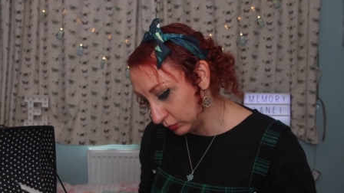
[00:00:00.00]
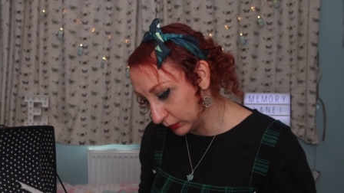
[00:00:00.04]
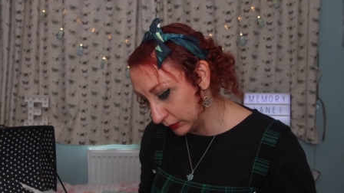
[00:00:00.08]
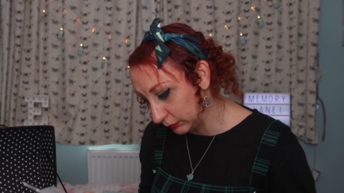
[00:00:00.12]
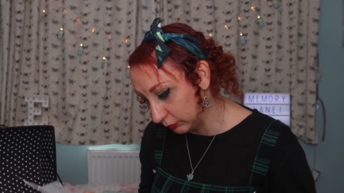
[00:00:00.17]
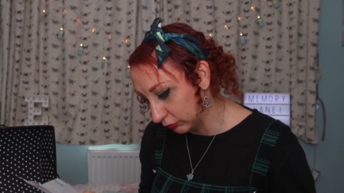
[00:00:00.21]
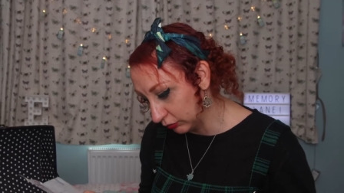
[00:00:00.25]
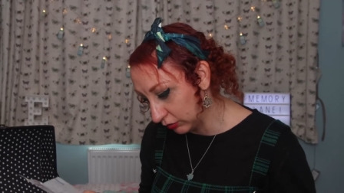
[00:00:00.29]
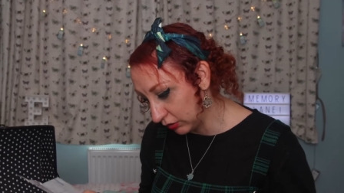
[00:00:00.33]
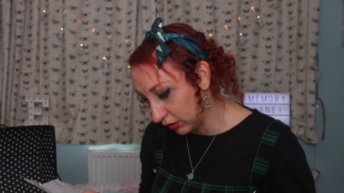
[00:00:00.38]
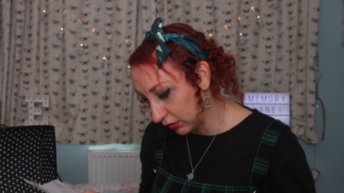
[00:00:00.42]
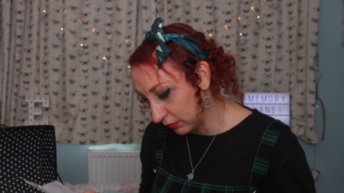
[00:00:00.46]
We
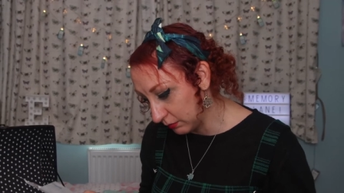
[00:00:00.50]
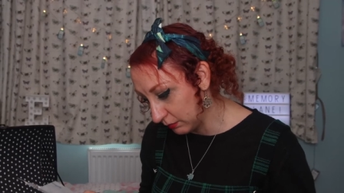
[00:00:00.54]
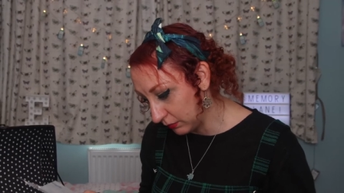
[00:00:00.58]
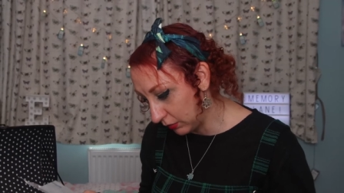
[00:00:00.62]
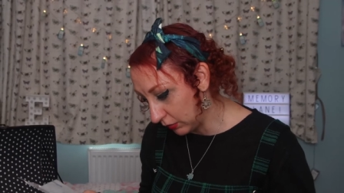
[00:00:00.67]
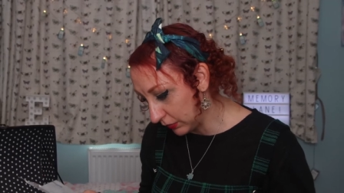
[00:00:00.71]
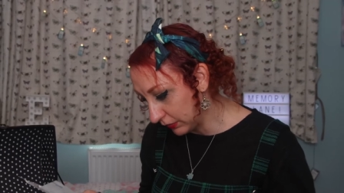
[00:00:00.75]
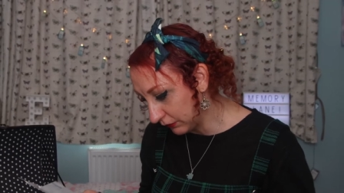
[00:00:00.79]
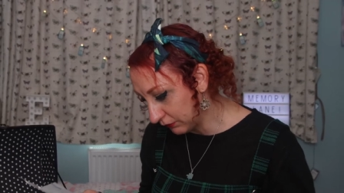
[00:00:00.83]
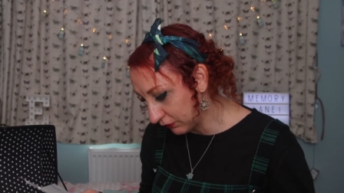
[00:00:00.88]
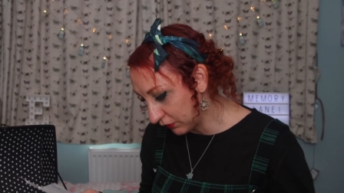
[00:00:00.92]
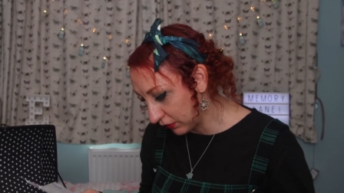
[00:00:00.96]
will come
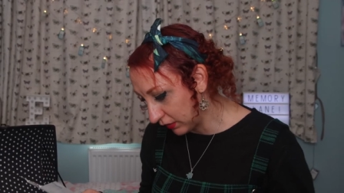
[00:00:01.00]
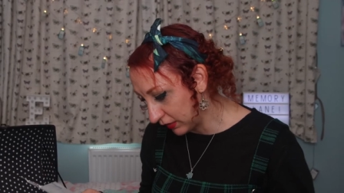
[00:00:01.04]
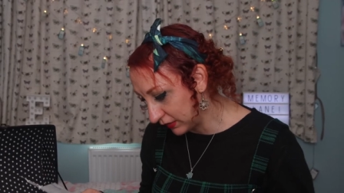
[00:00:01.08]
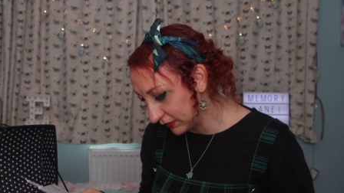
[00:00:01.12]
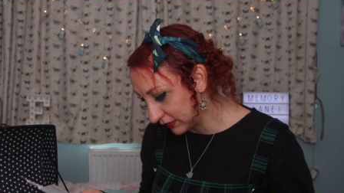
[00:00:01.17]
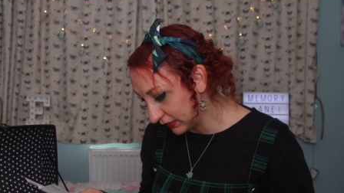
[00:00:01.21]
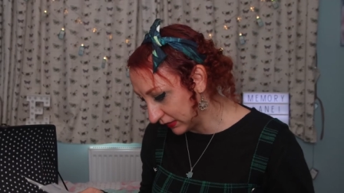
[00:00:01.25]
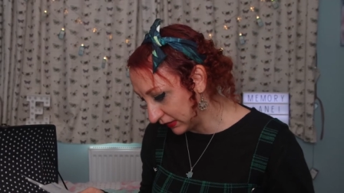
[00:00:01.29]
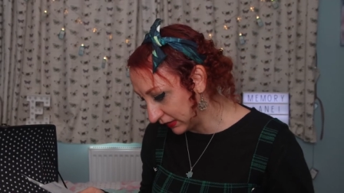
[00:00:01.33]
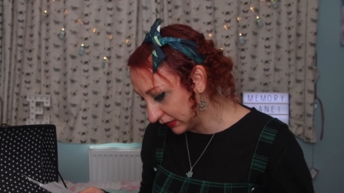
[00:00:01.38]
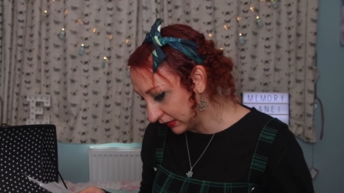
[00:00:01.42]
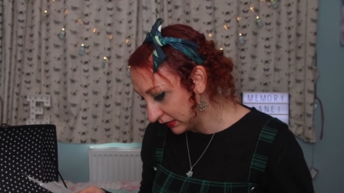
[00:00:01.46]
on the
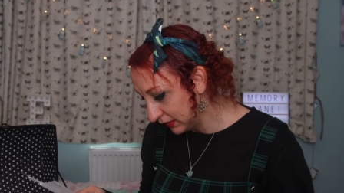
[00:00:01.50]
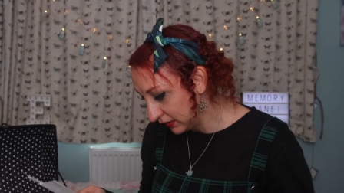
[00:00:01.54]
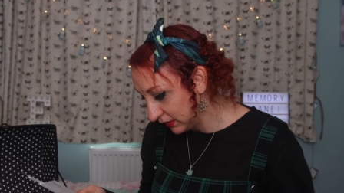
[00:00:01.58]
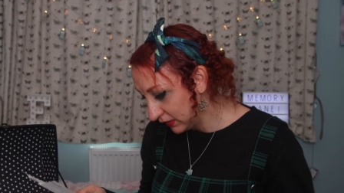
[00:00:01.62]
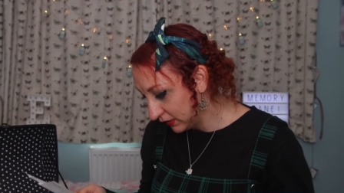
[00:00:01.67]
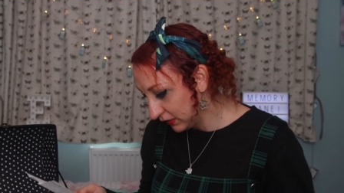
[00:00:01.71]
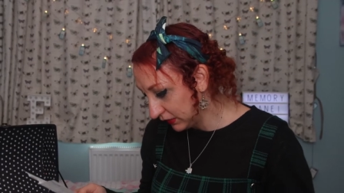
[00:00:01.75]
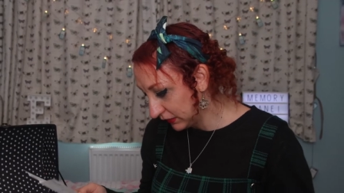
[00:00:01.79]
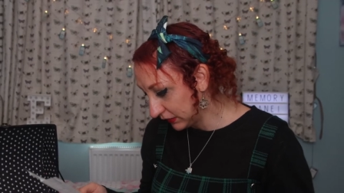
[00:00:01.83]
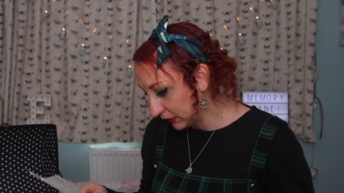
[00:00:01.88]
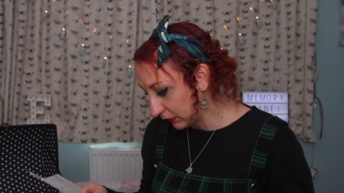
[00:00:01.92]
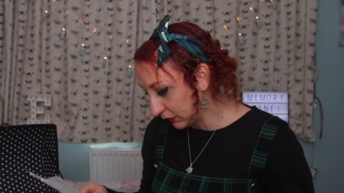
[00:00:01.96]
Friday
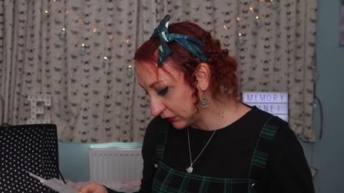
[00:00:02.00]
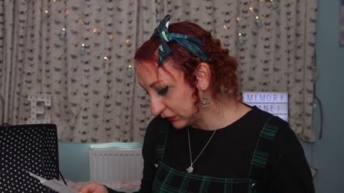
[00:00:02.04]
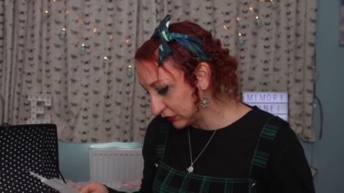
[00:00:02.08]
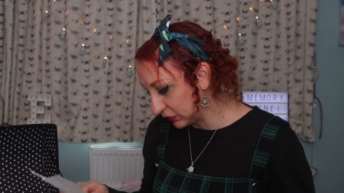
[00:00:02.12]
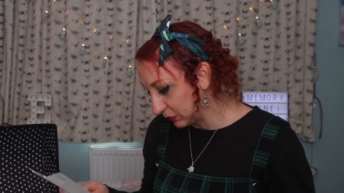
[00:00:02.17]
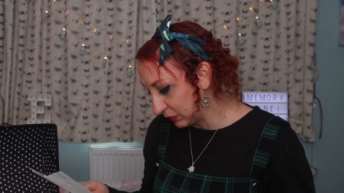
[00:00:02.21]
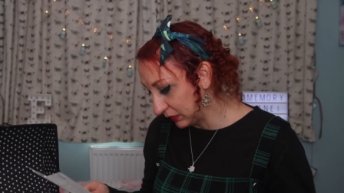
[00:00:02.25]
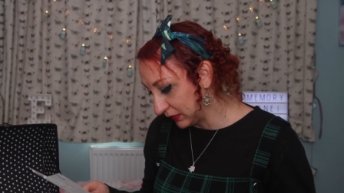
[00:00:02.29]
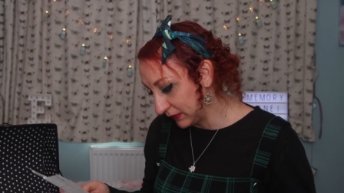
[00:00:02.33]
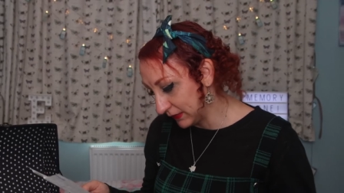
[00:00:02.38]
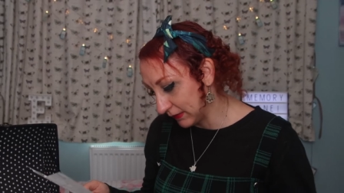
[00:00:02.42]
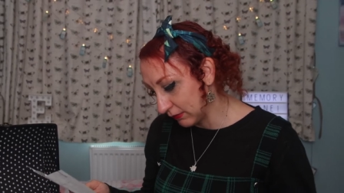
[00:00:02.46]
so as
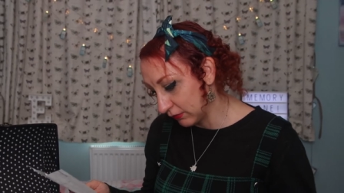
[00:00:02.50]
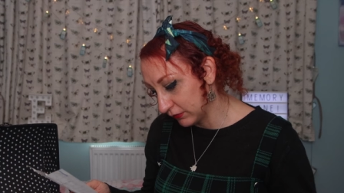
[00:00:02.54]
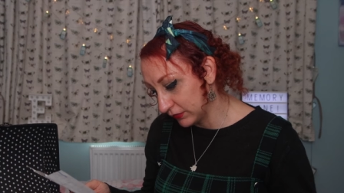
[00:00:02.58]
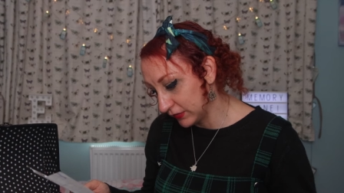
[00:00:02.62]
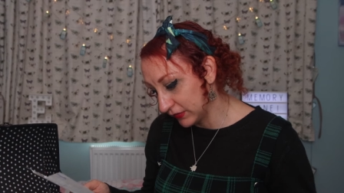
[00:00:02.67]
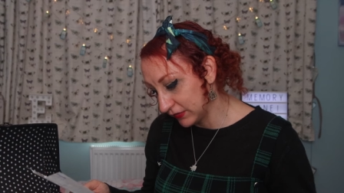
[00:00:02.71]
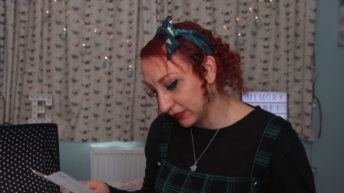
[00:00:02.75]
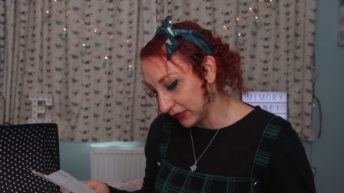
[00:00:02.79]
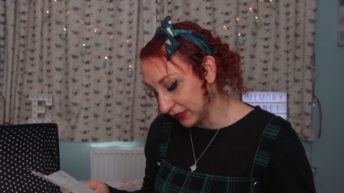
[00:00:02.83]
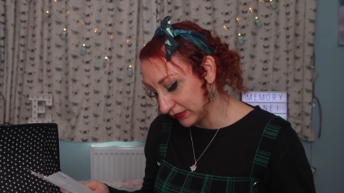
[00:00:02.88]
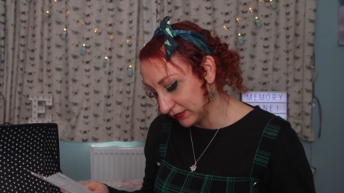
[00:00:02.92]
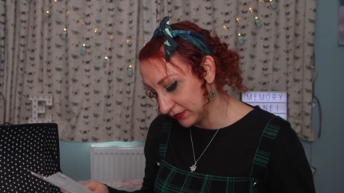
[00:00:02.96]
to be there on
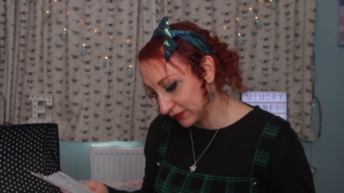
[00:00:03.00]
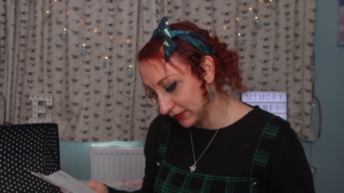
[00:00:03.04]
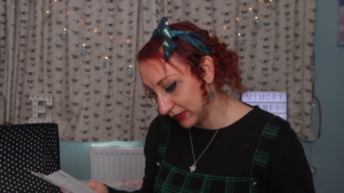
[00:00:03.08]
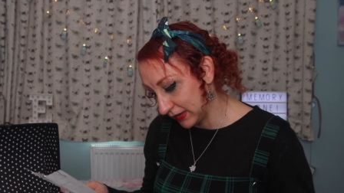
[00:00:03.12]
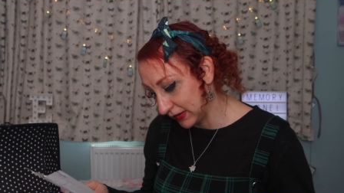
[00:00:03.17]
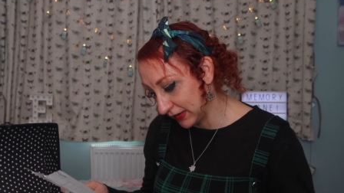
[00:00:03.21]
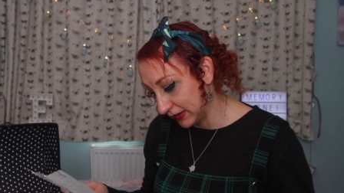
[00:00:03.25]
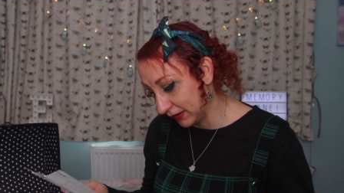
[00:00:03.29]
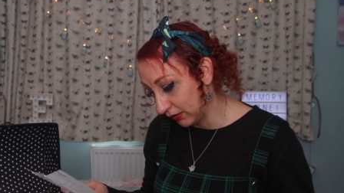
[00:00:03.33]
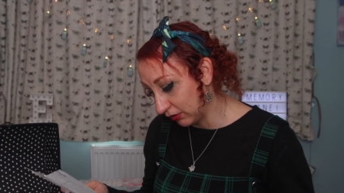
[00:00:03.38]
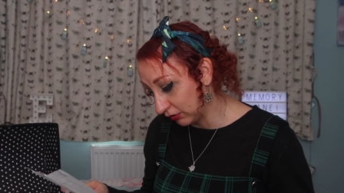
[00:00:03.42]
the Saturday.